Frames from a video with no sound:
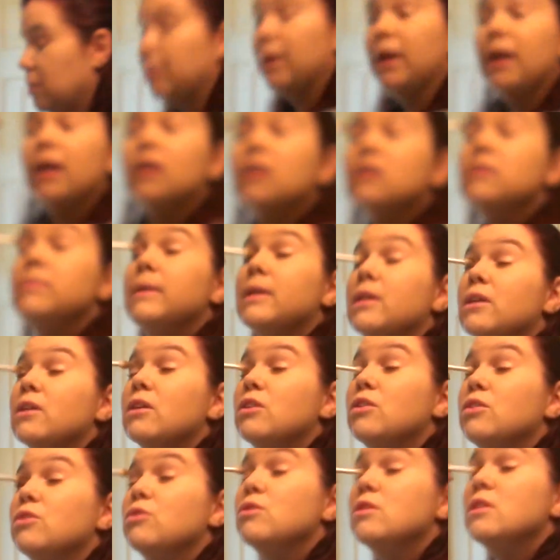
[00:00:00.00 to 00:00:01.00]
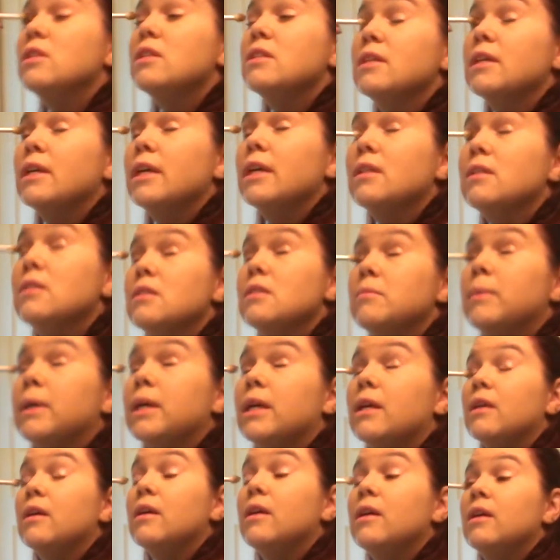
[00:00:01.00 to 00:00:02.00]
that my husband could use this against
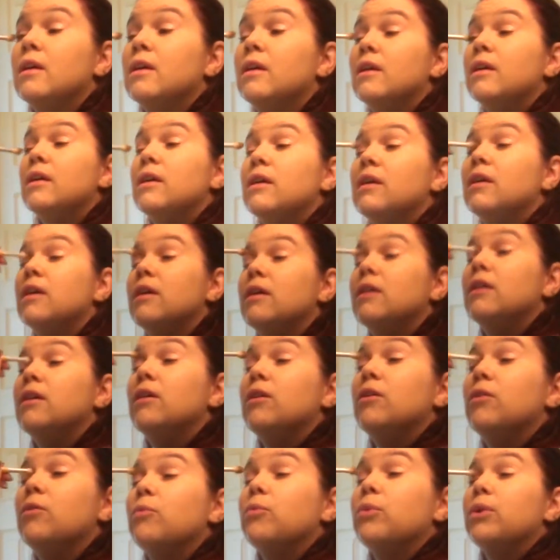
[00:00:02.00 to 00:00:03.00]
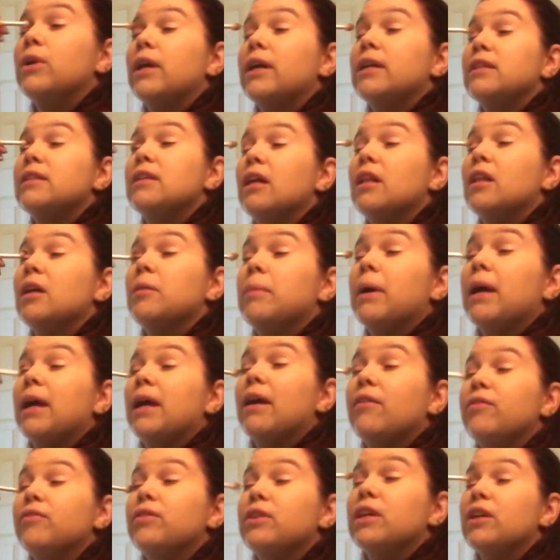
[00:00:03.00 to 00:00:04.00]
me when I tell him I
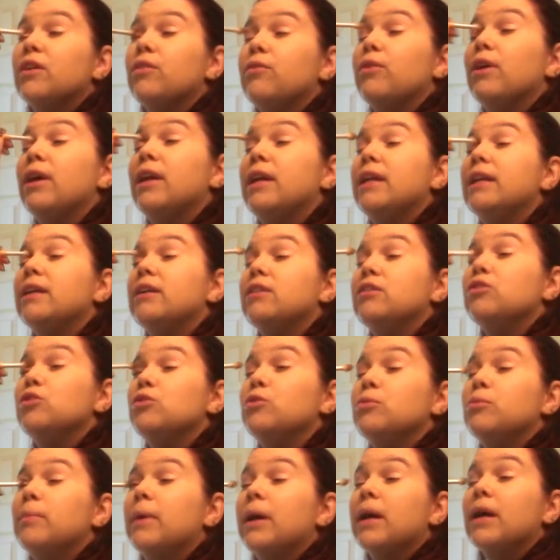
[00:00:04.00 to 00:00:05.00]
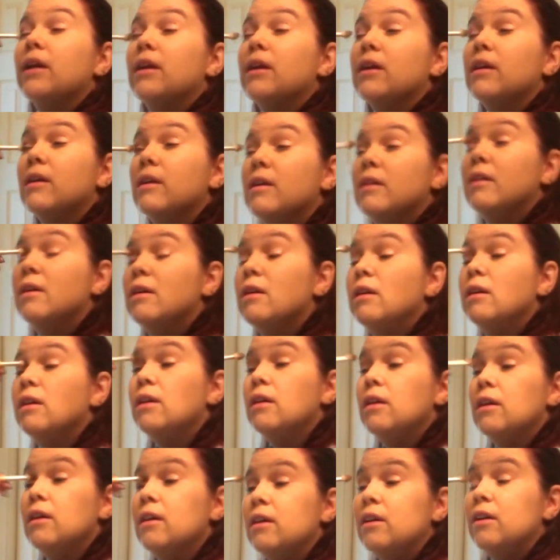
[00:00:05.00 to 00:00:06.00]
have to get ready and do my
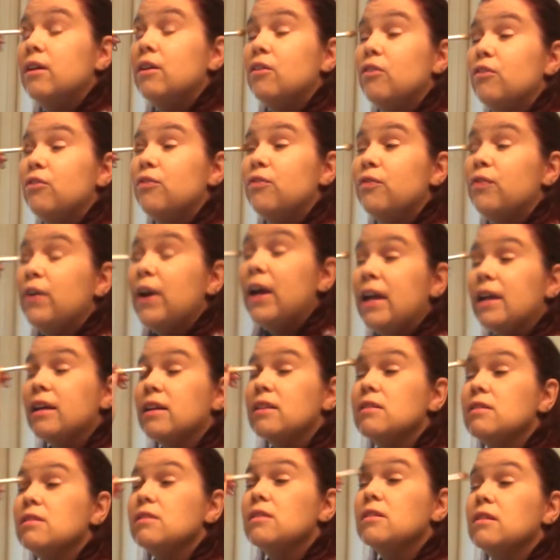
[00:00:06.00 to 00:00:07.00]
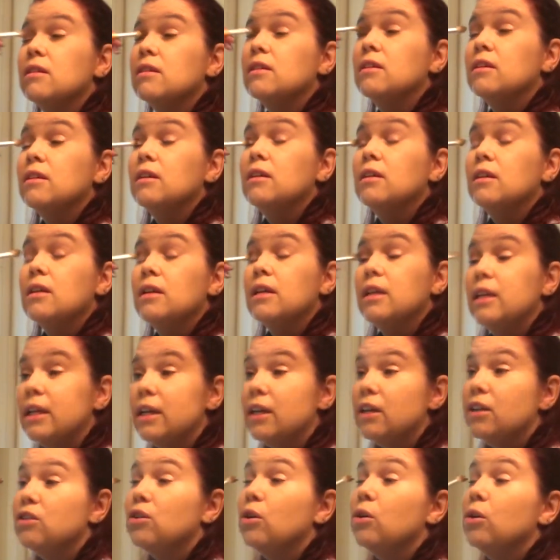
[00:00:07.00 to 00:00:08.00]
face,
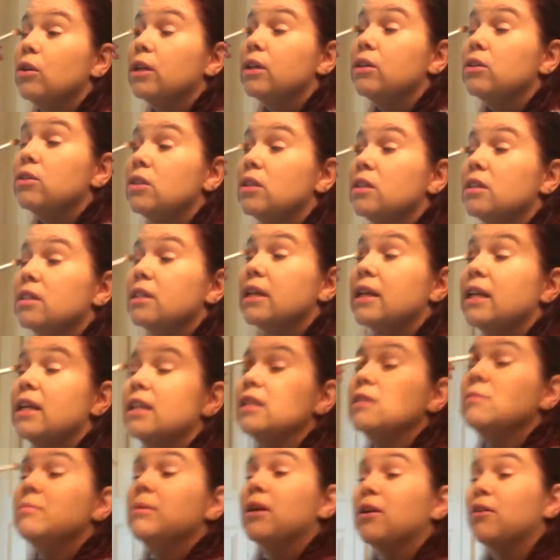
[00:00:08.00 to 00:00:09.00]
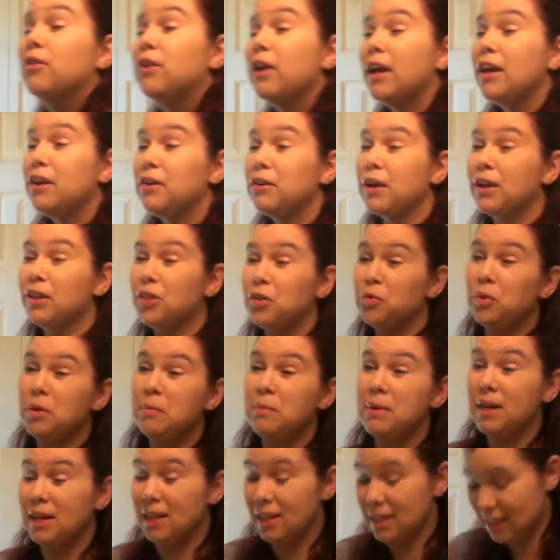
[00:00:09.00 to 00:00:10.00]
he could totally use this against me. Okay, you got
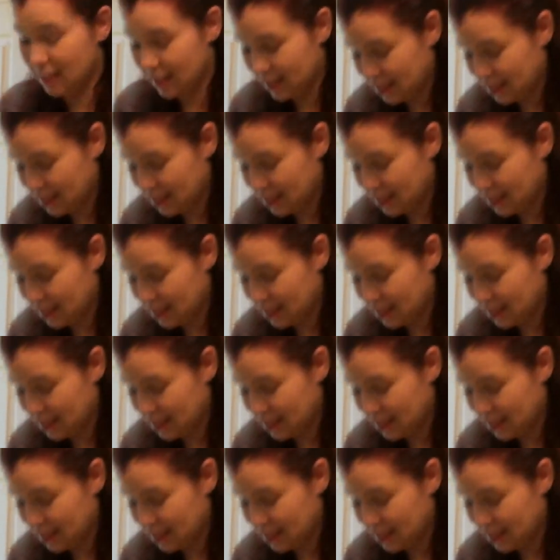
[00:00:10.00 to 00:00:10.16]
three minutes,